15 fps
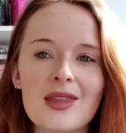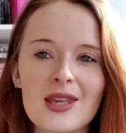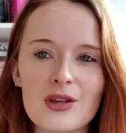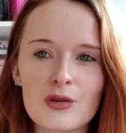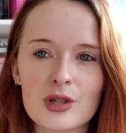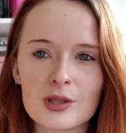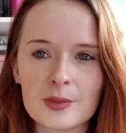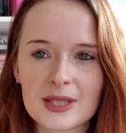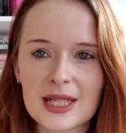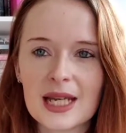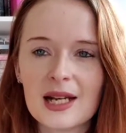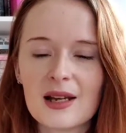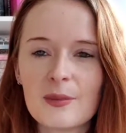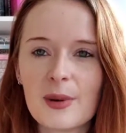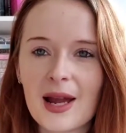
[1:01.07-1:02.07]
The Christmas
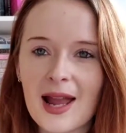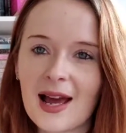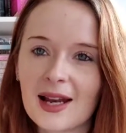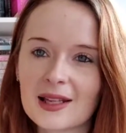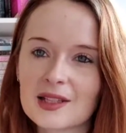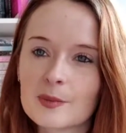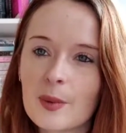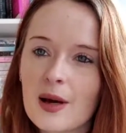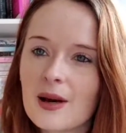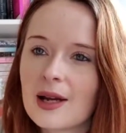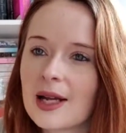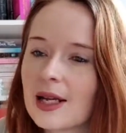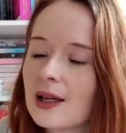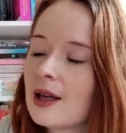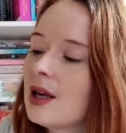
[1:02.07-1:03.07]
Killer by Alex
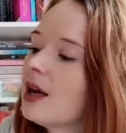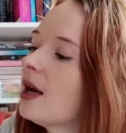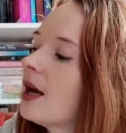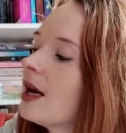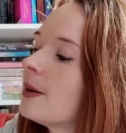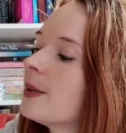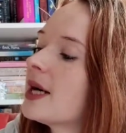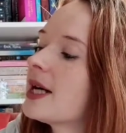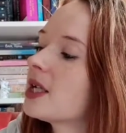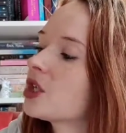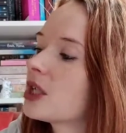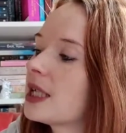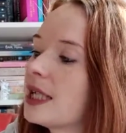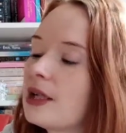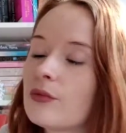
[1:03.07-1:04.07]
Pine. I
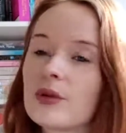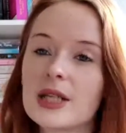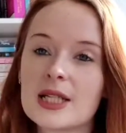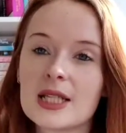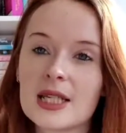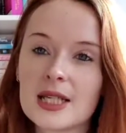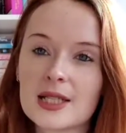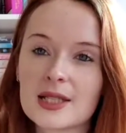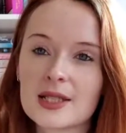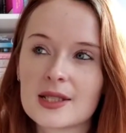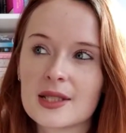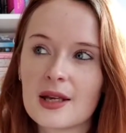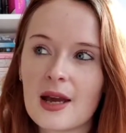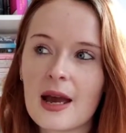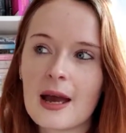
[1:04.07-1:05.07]
actually read
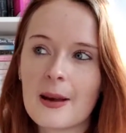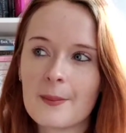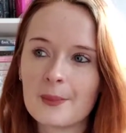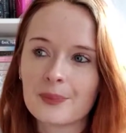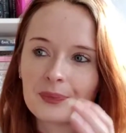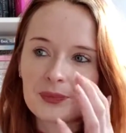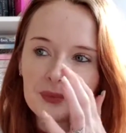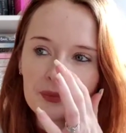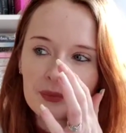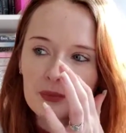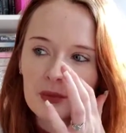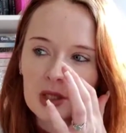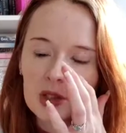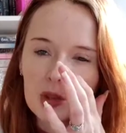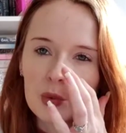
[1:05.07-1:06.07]
this
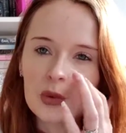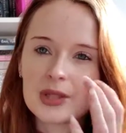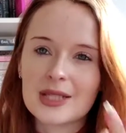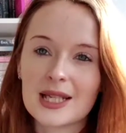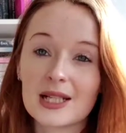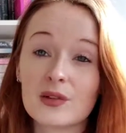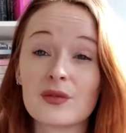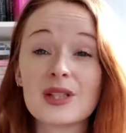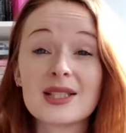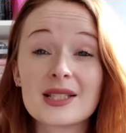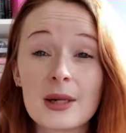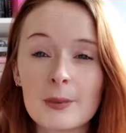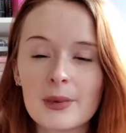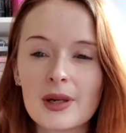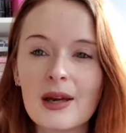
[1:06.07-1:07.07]
towards the end of
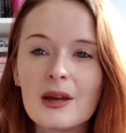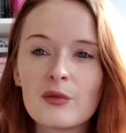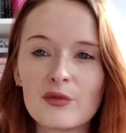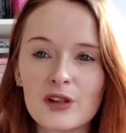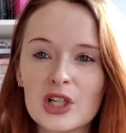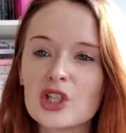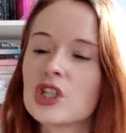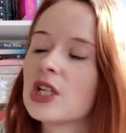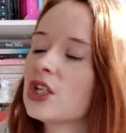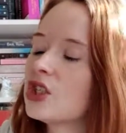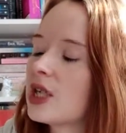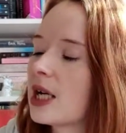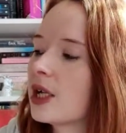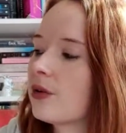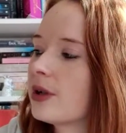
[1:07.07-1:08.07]
December and finished it in
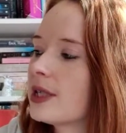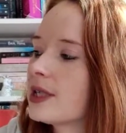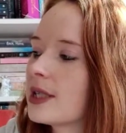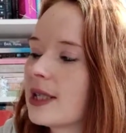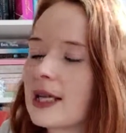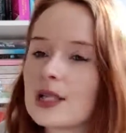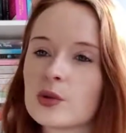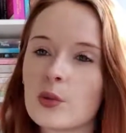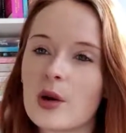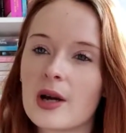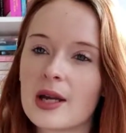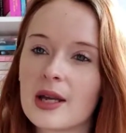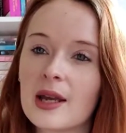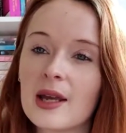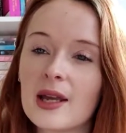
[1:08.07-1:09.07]
January, so that is
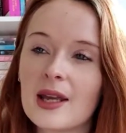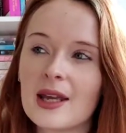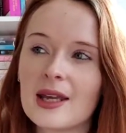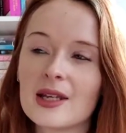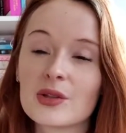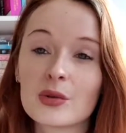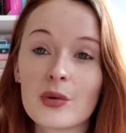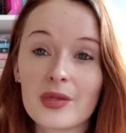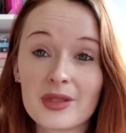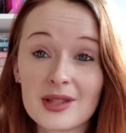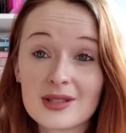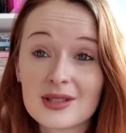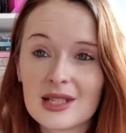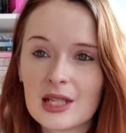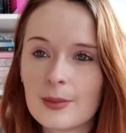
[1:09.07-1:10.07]
why it is on
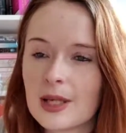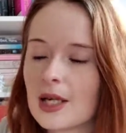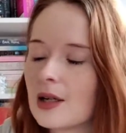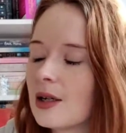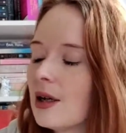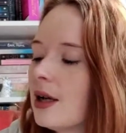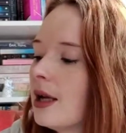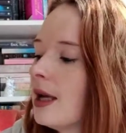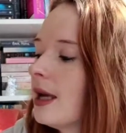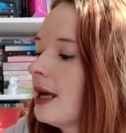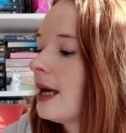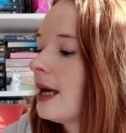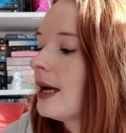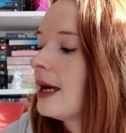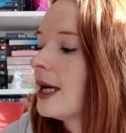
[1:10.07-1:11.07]
this TBR.
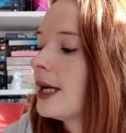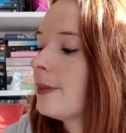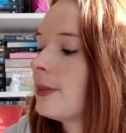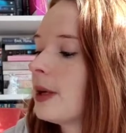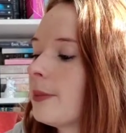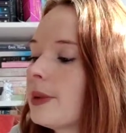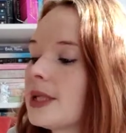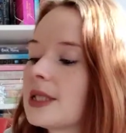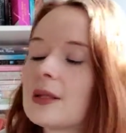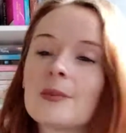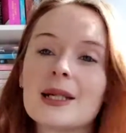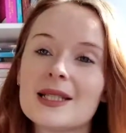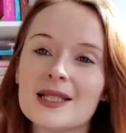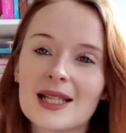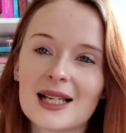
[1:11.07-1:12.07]
But
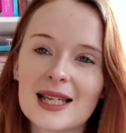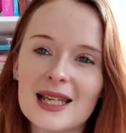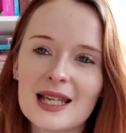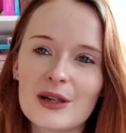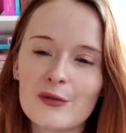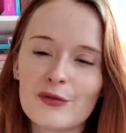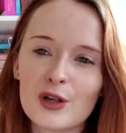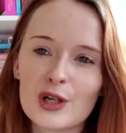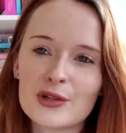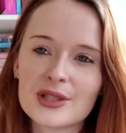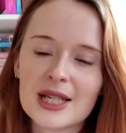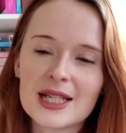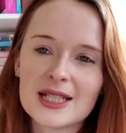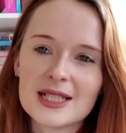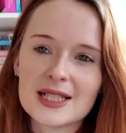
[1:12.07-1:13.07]
basically it follows
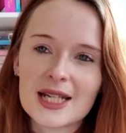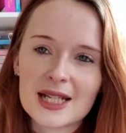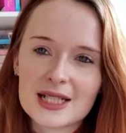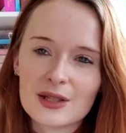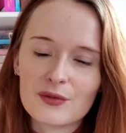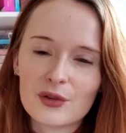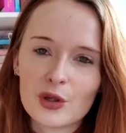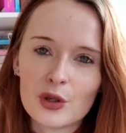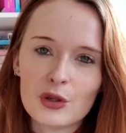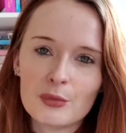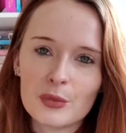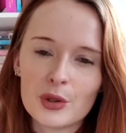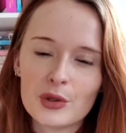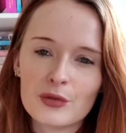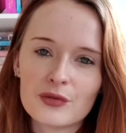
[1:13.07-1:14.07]
a detective who
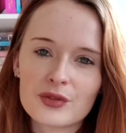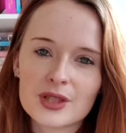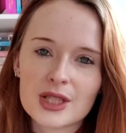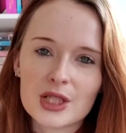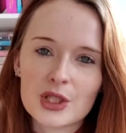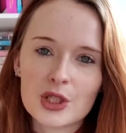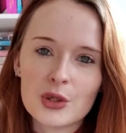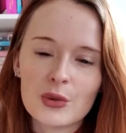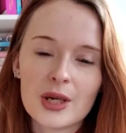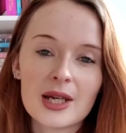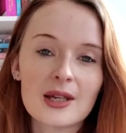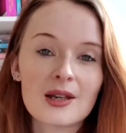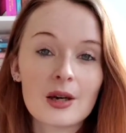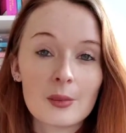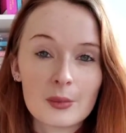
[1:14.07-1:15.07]
moves to
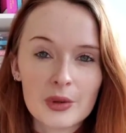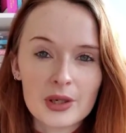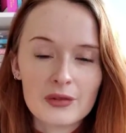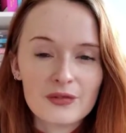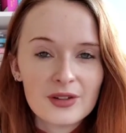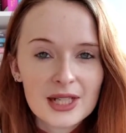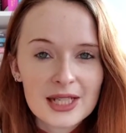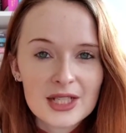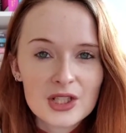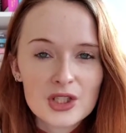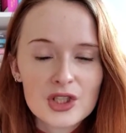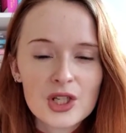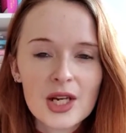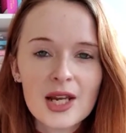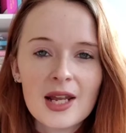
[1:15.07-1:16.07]
a Cumbrian
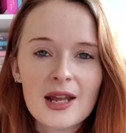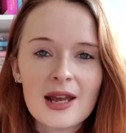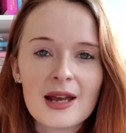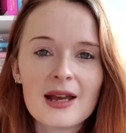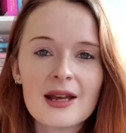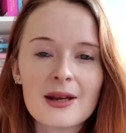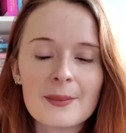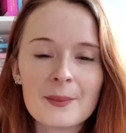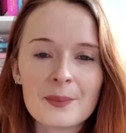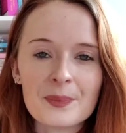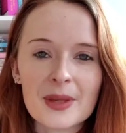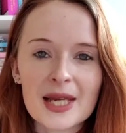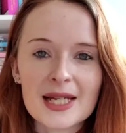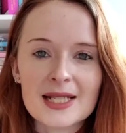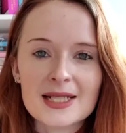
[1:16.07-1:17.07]
village,
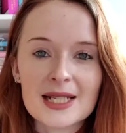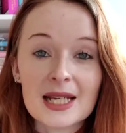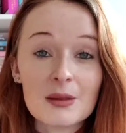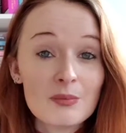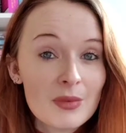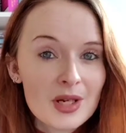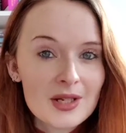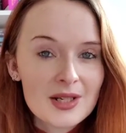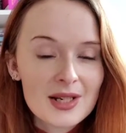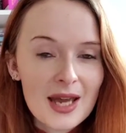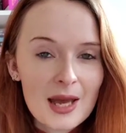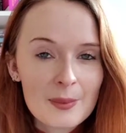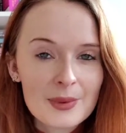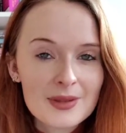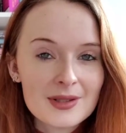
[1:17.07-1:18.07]
and a murder
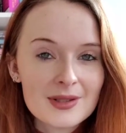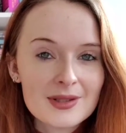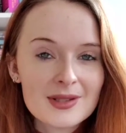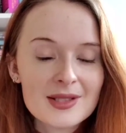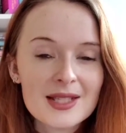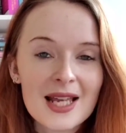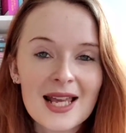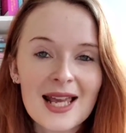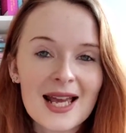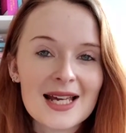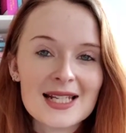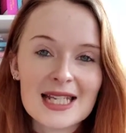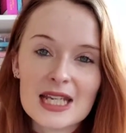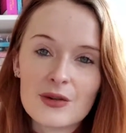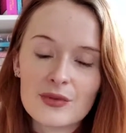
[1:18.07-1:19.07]
happens,
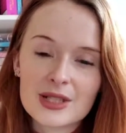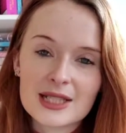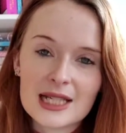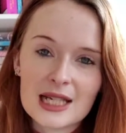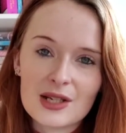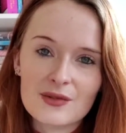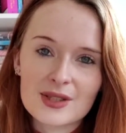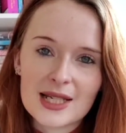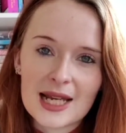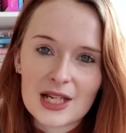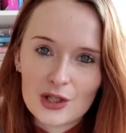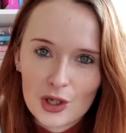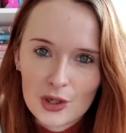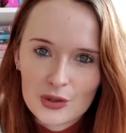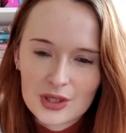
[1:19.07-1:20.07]
and he receives a
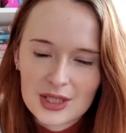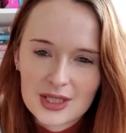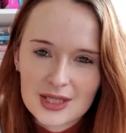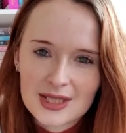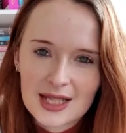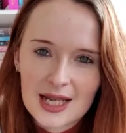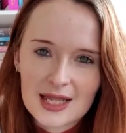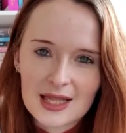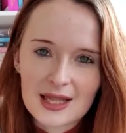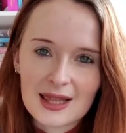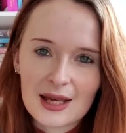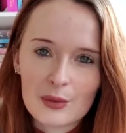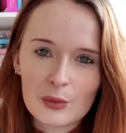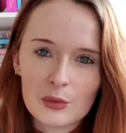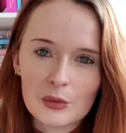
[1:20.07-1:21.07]
note to say that
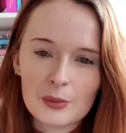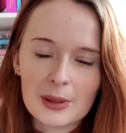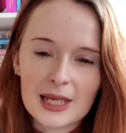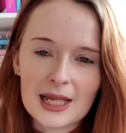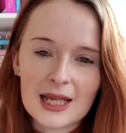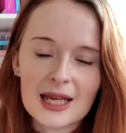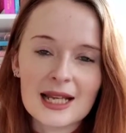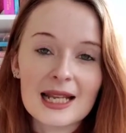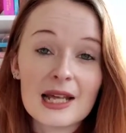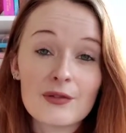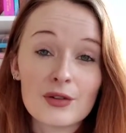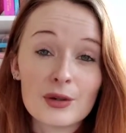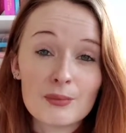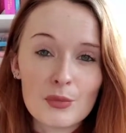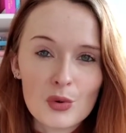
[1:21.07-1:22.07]
there will be
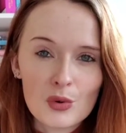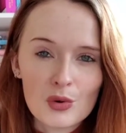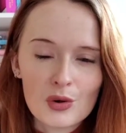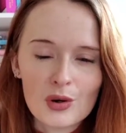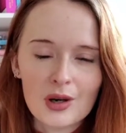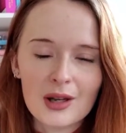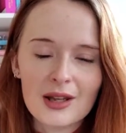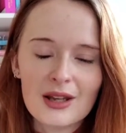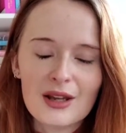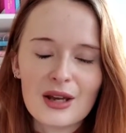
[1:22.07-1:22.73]
11 more